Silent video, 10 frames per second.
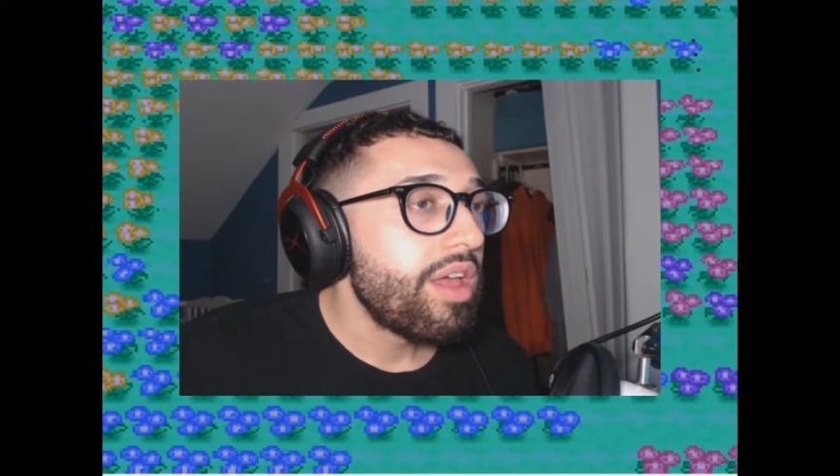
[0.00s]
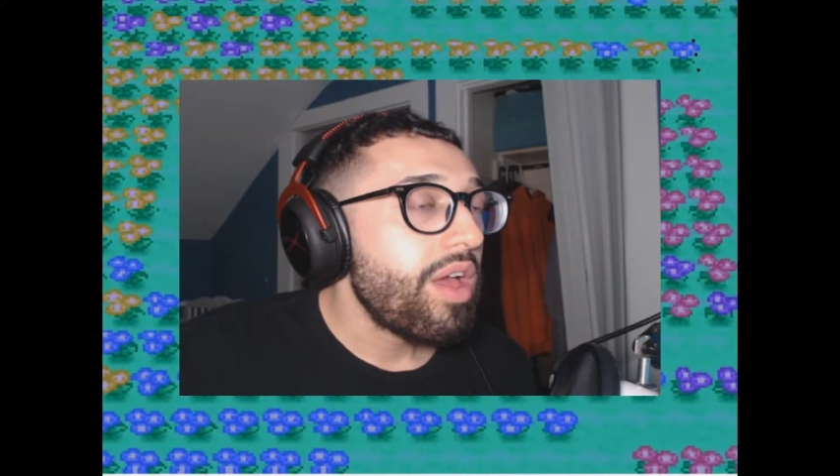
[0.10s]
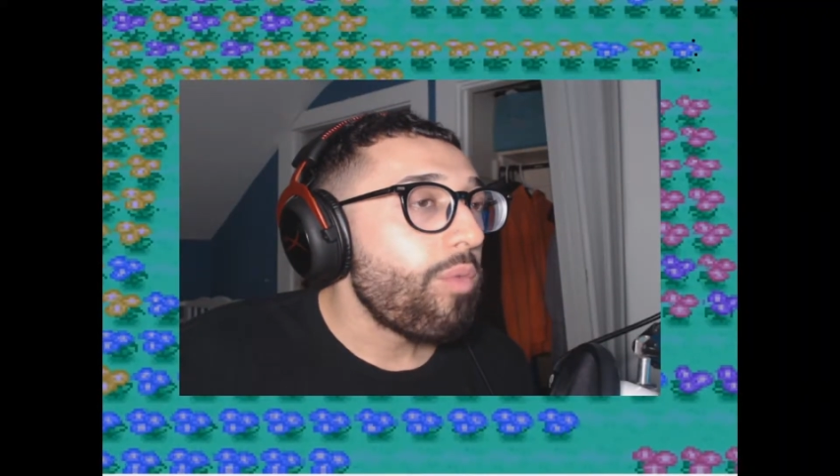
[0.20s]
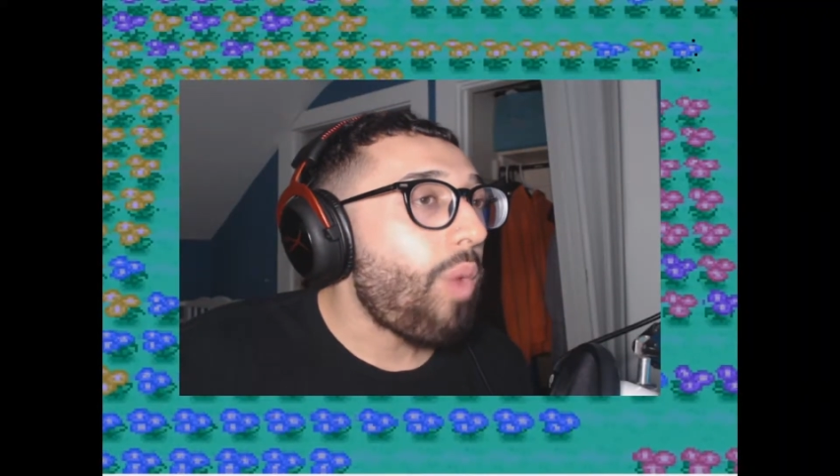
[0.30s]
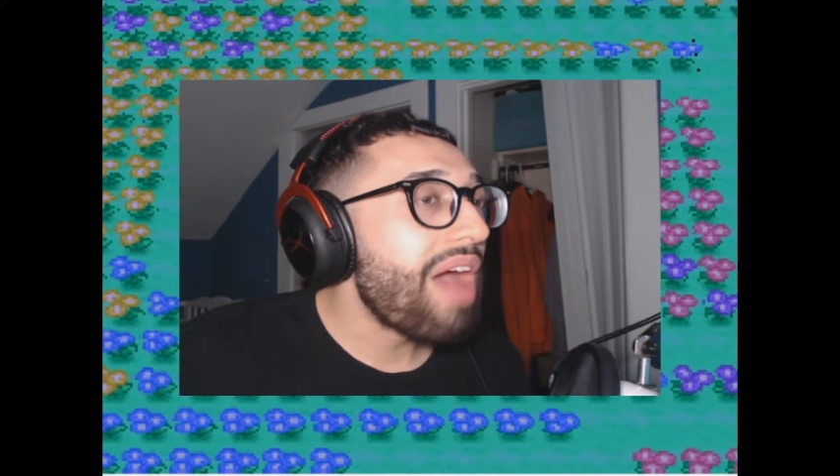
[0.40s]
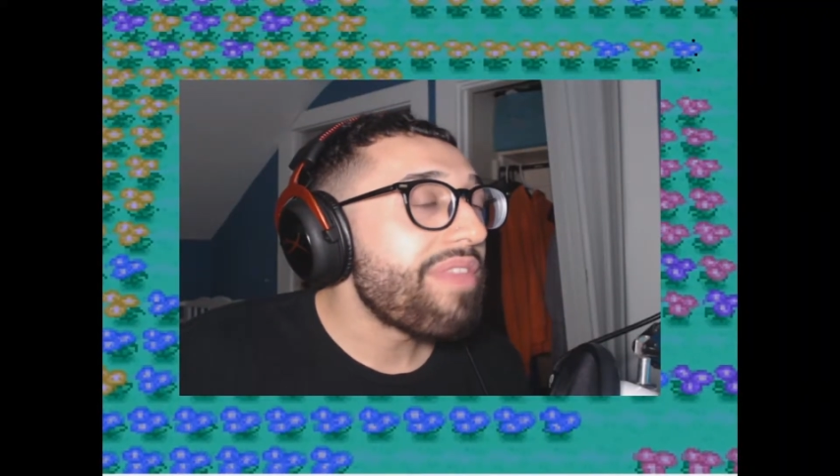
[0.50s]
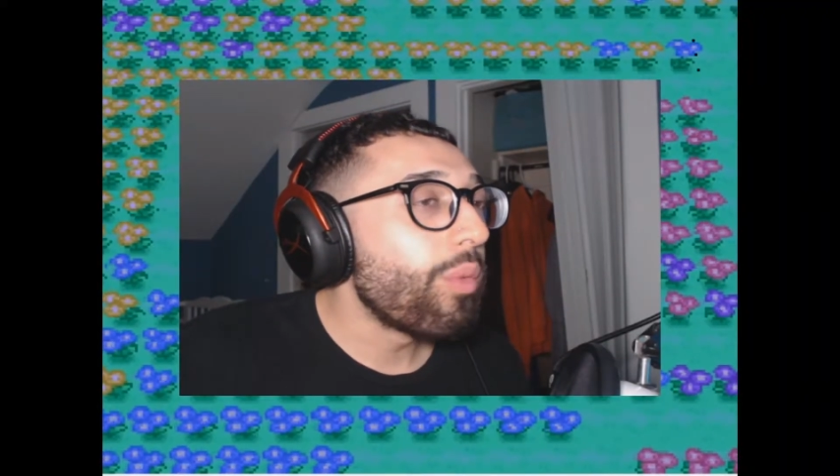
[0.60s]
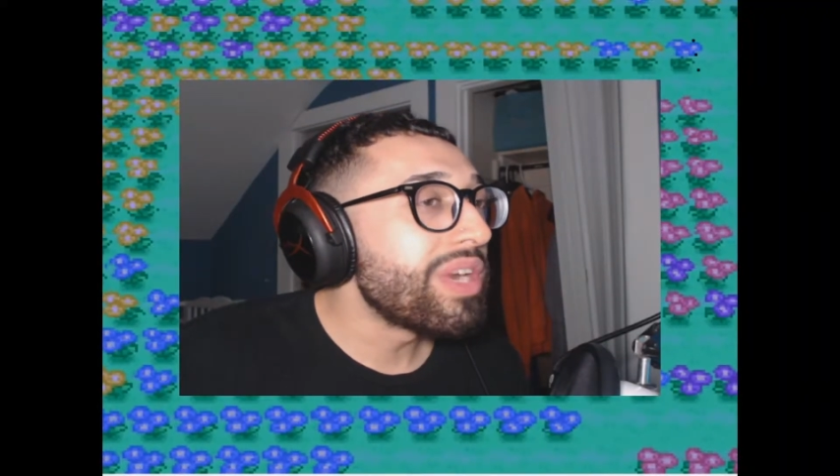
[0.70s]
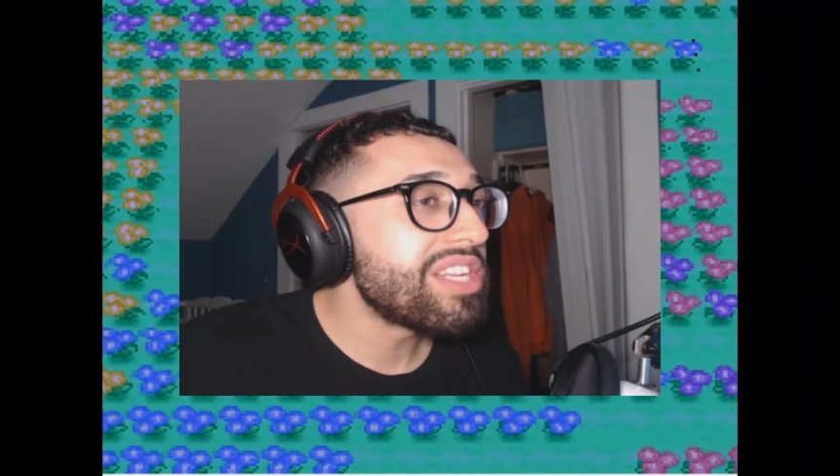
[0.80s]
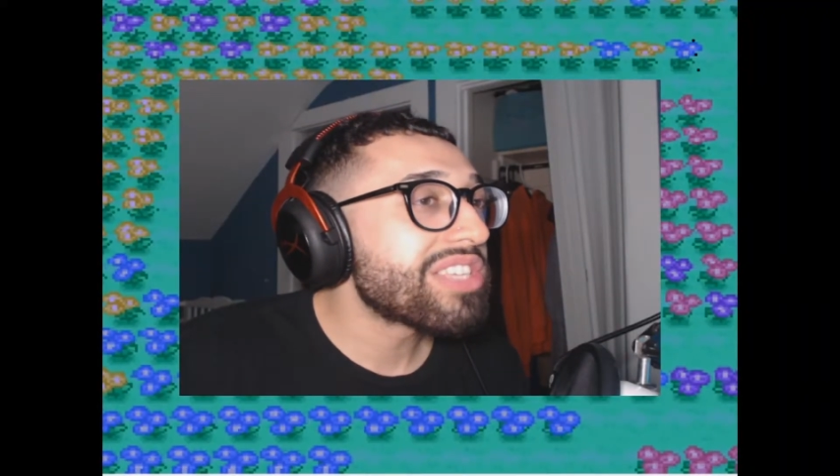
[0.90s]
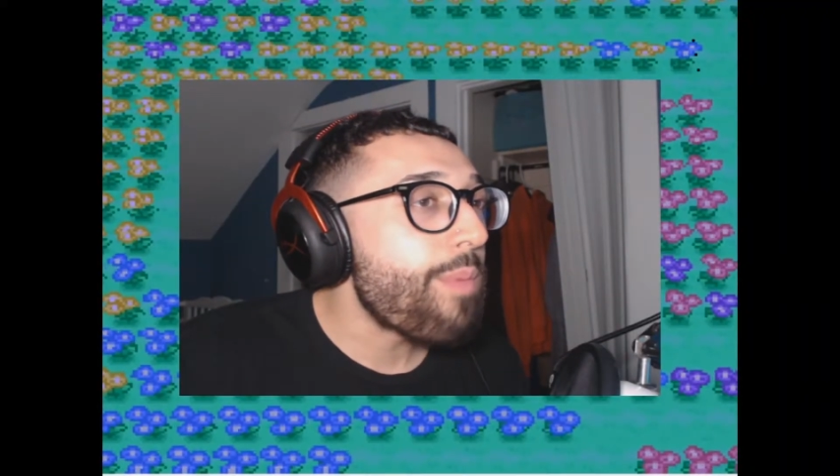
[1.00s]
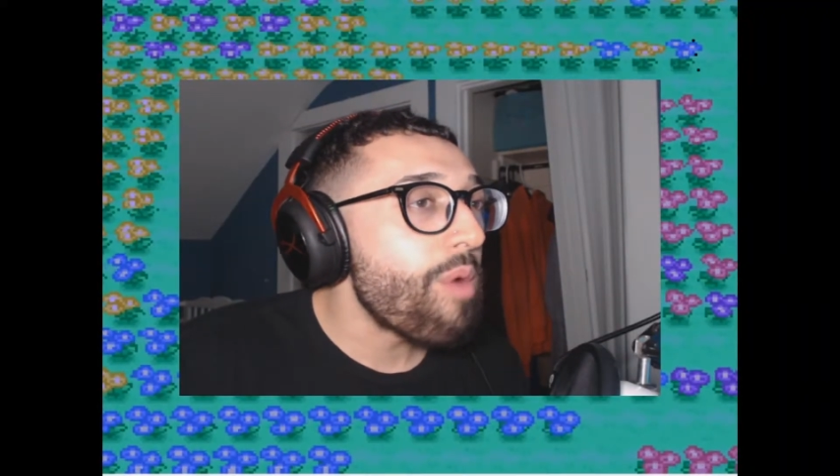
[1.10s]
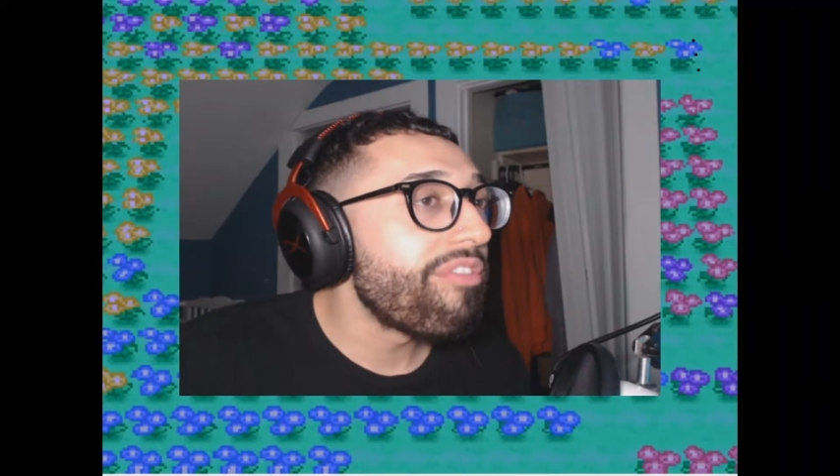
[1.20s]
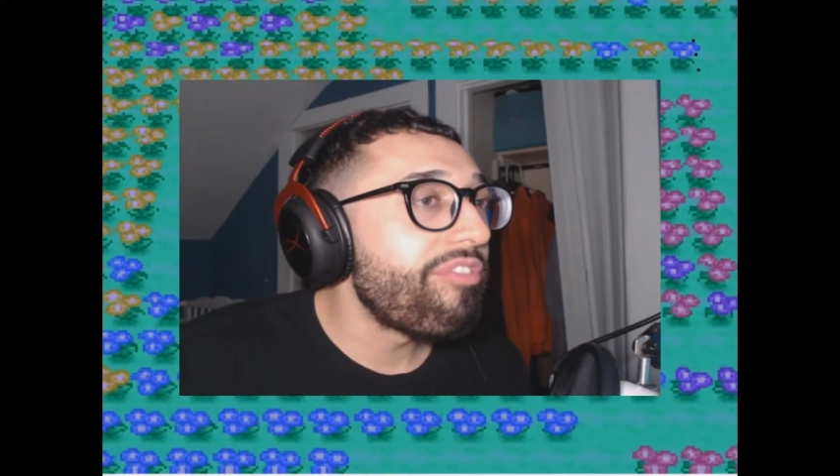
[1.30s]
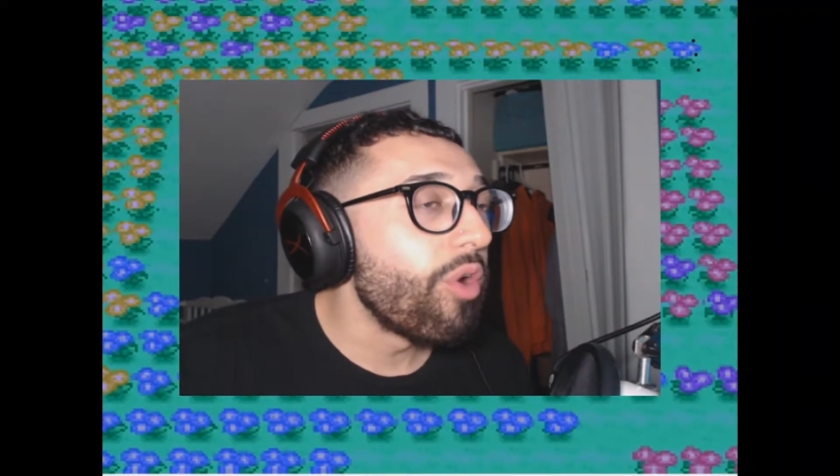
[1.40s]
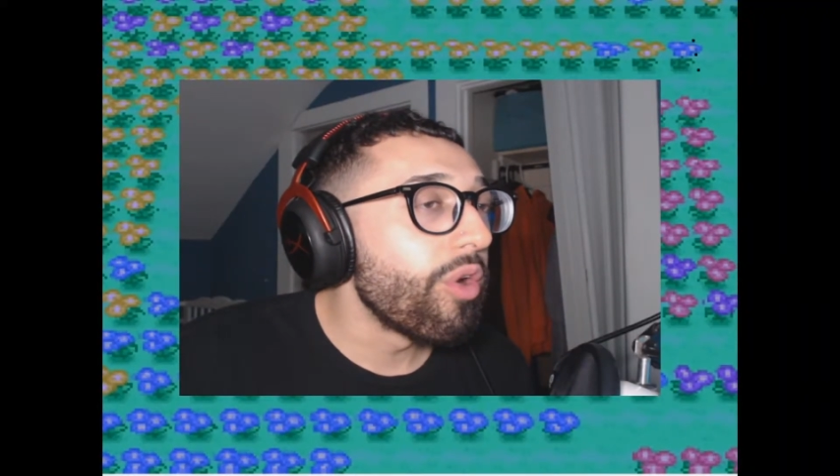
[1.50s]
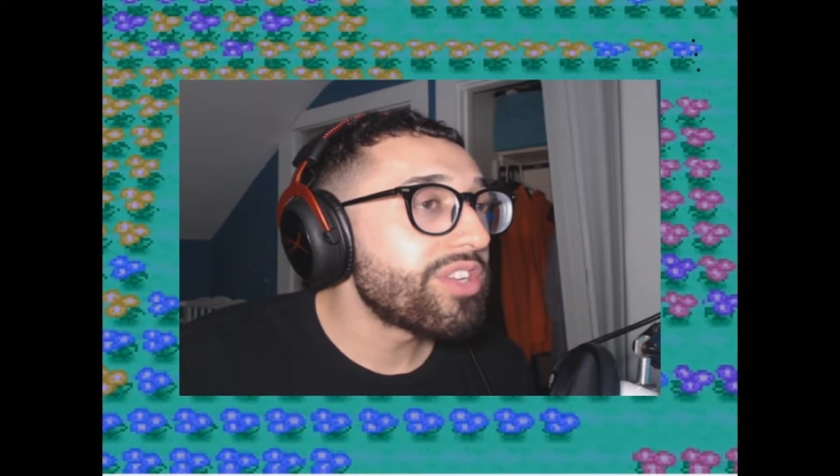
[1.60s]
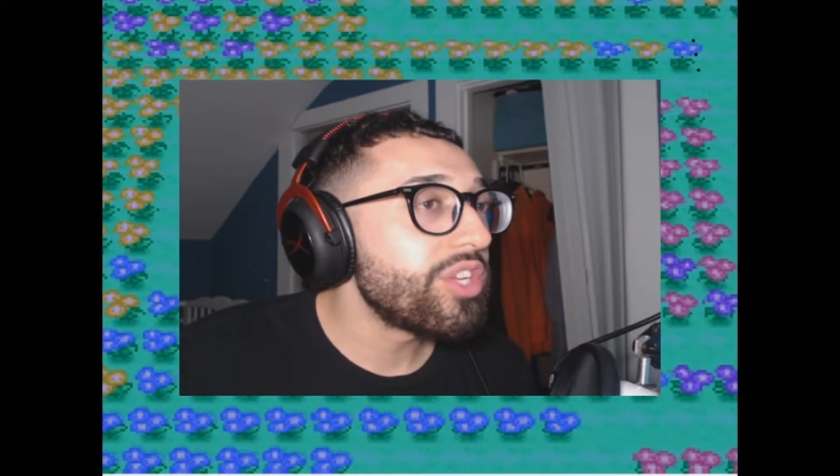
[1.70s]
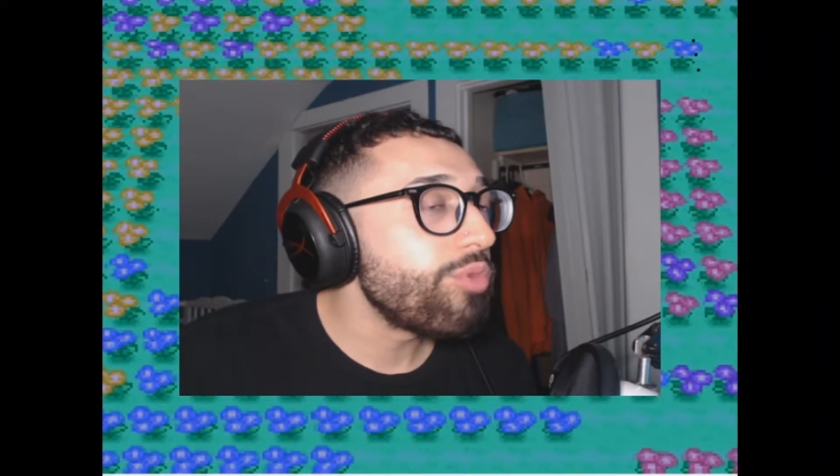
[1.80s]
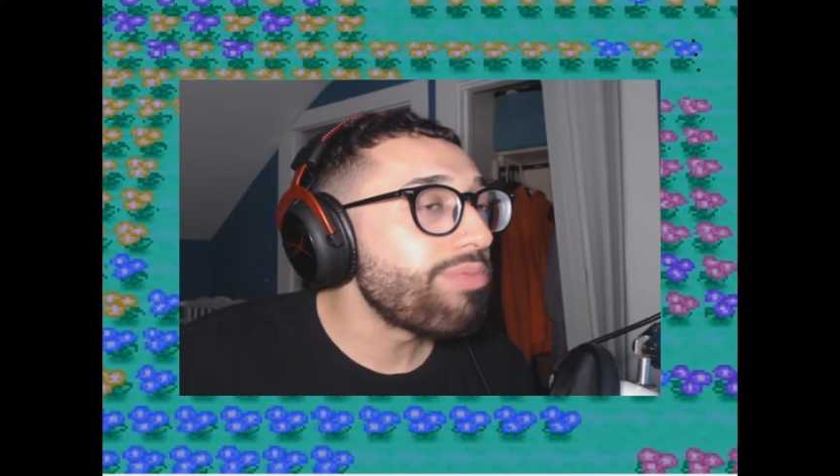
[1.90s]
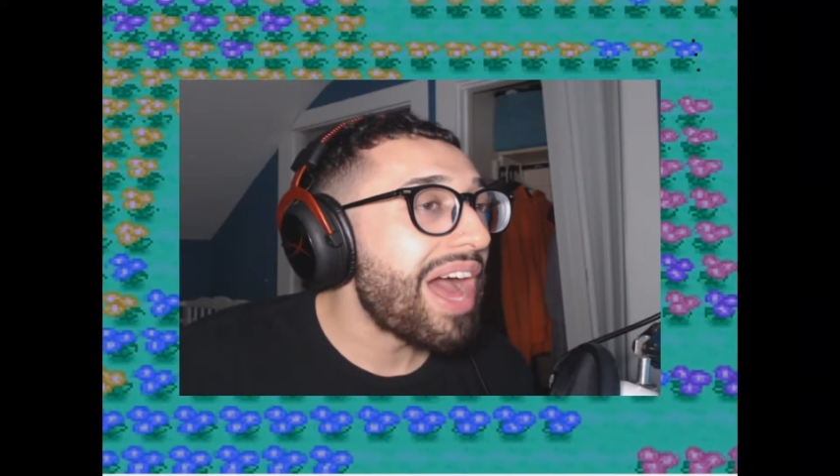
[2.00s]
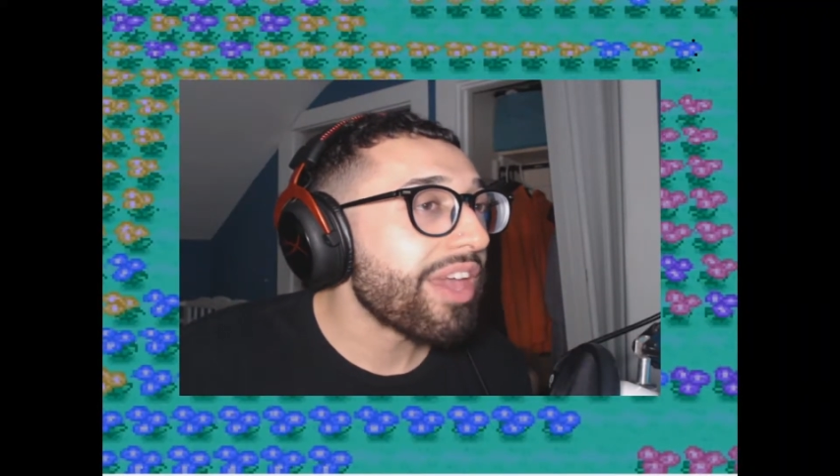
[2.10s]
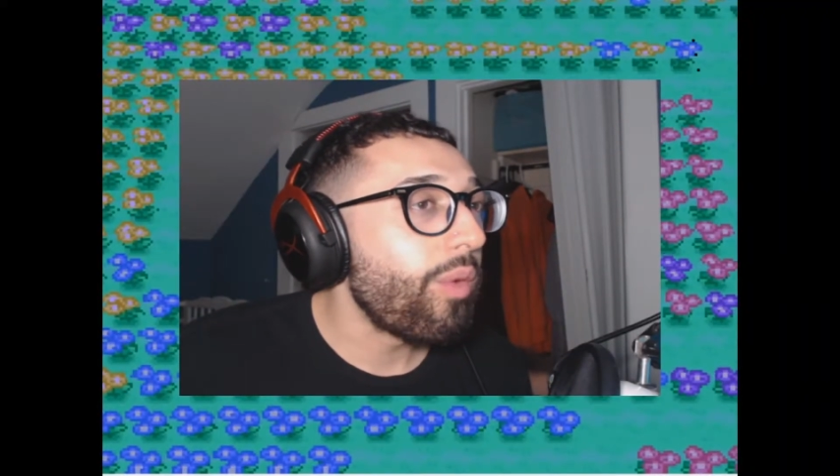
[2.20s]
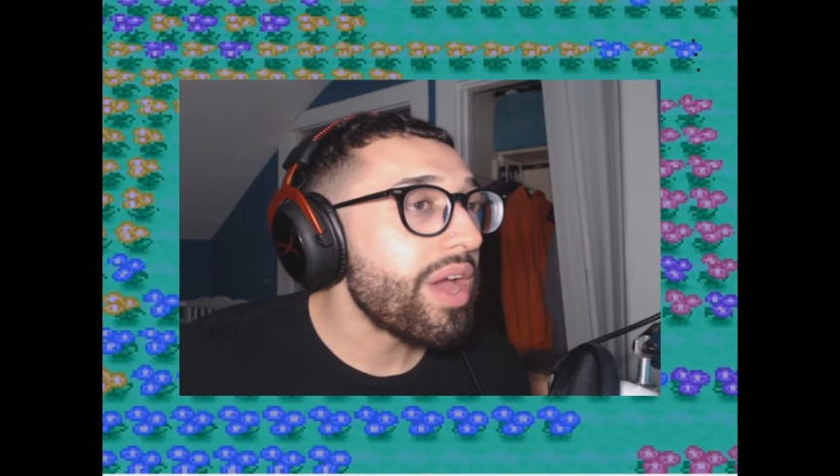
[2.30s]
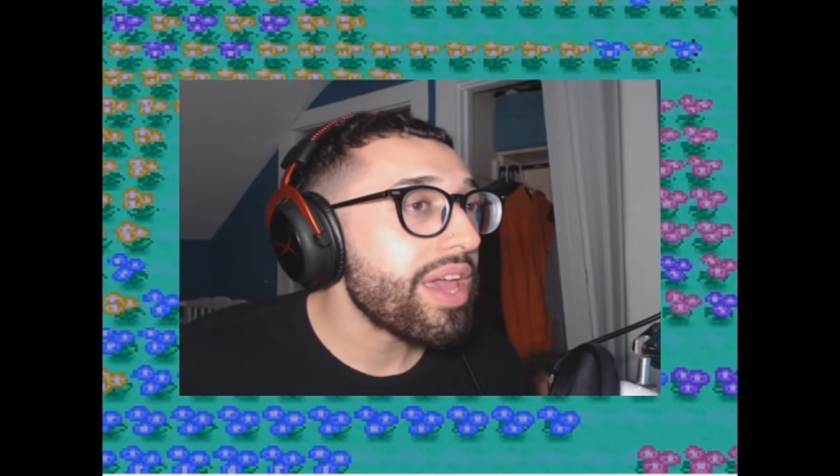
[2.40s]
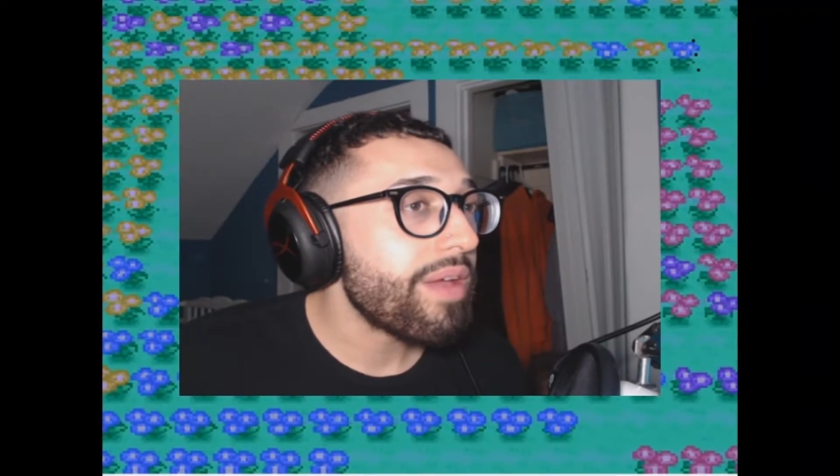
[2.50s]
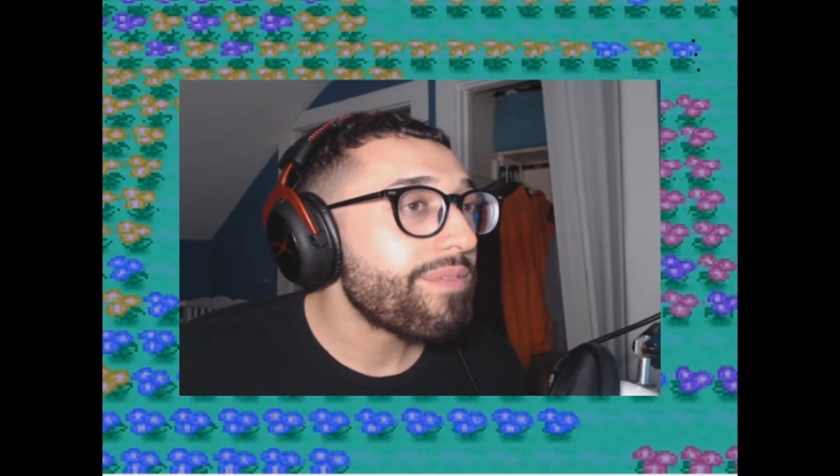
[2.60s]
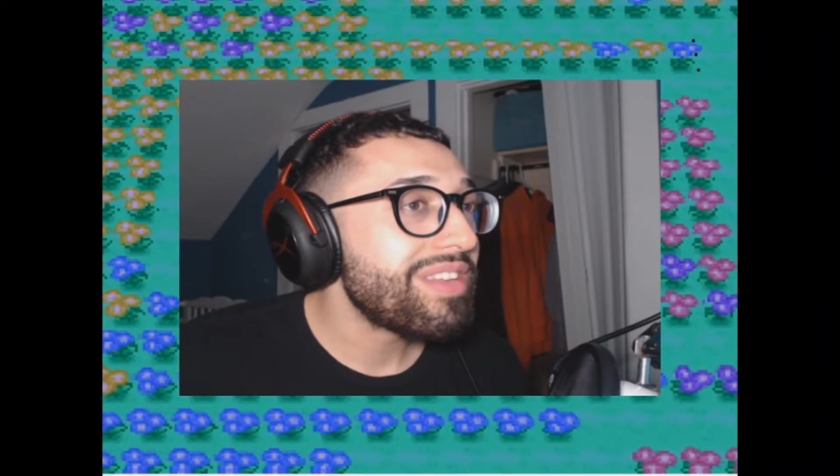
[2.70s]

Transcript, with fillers: Why they wouldn't skip over four to do Black and White?